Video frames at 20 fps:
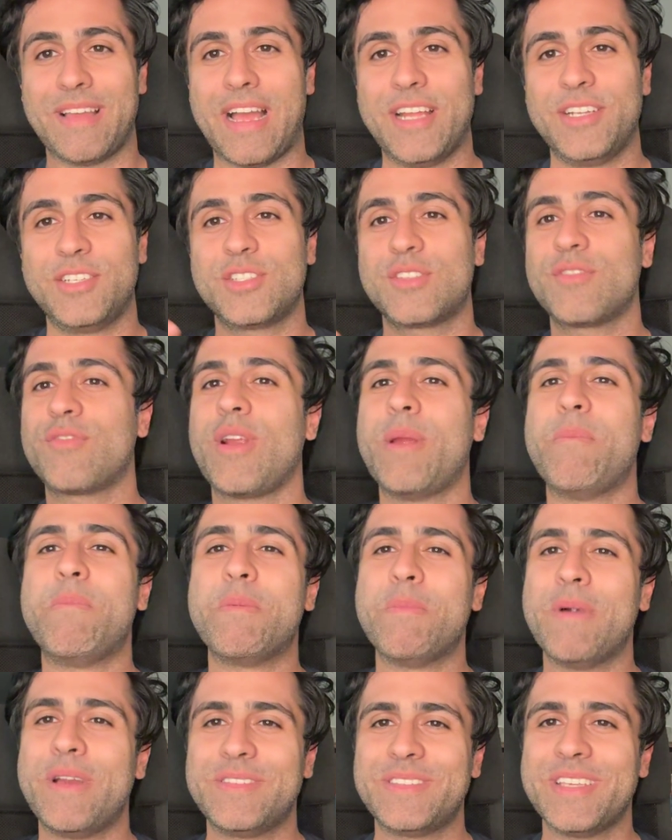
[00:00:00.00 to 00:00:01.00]
just
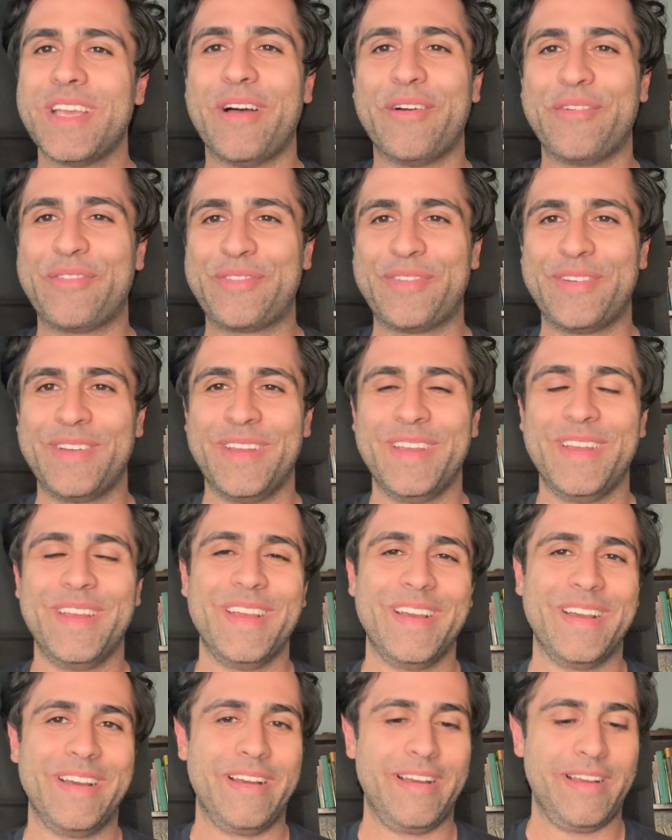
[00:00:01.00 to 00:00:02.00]
framed myself.
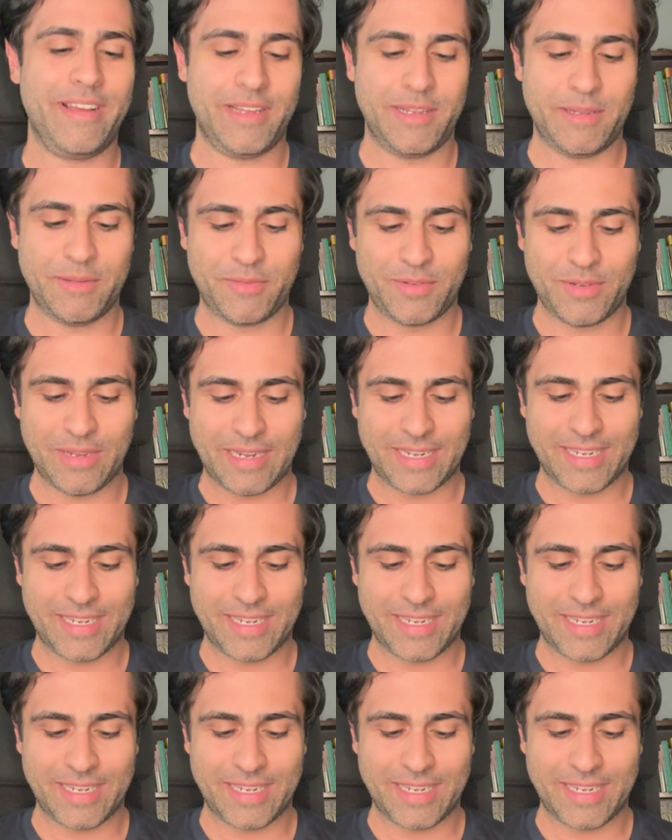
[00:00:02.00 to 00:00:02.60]
I